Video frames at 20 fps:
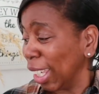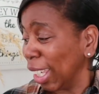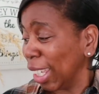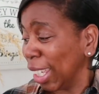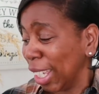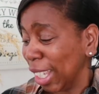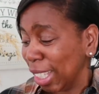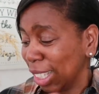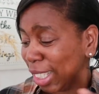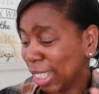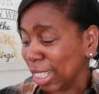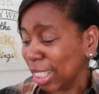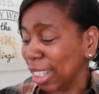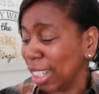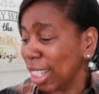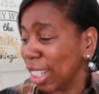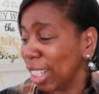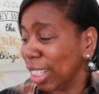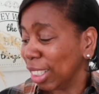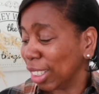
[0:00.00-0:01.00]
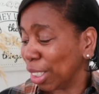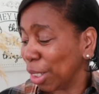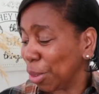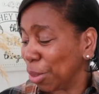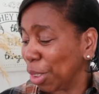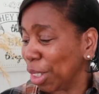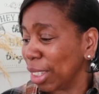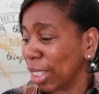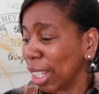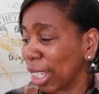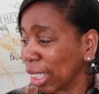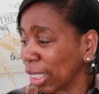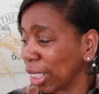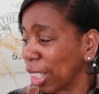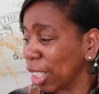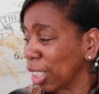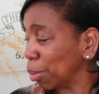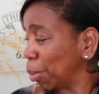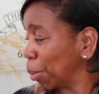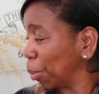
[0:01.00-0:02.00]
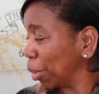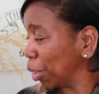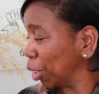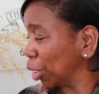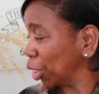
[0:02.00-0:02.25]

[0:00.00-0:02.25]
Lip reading: Yes. So the next item I'm